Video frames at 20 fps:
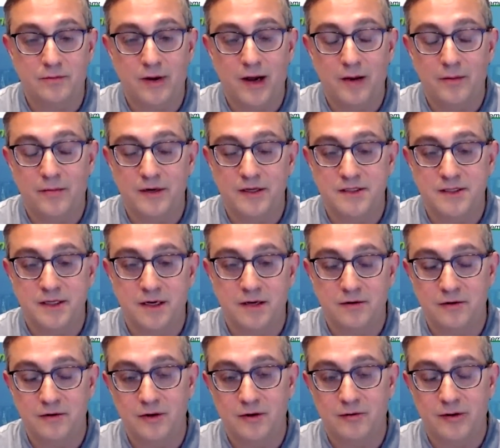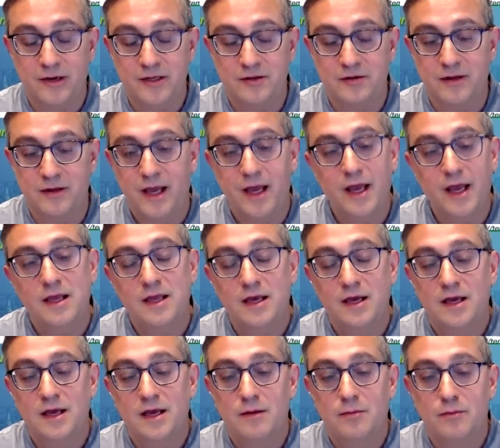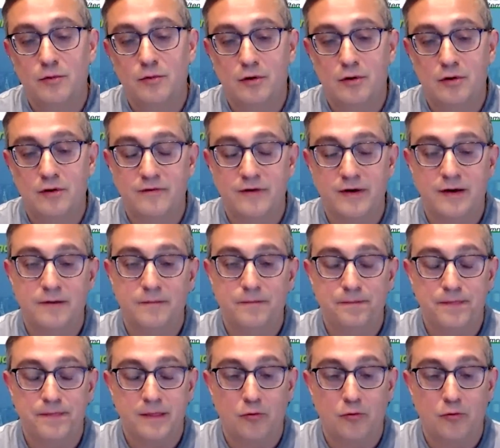properties that are doing great today, more of um,